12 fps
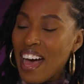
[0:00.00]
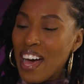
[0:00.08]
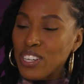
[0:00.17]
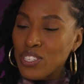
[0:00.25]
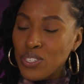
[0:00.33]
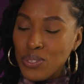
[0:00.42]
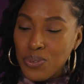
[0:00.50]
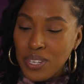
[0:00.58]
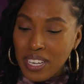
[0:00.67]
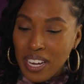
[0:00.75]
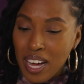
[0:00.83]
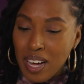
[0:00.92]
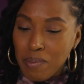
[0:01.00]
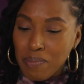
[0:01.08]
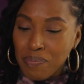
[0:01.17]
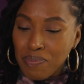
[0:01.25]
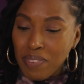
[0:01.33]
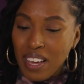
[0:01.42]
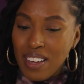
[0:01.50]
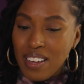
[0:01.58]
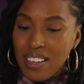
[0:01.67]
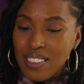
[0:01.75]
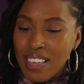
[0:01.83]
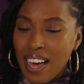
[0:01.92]
had a student
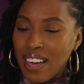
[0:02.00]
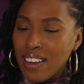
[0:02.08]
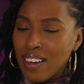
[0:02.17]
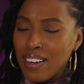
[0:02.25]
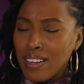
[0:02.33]
that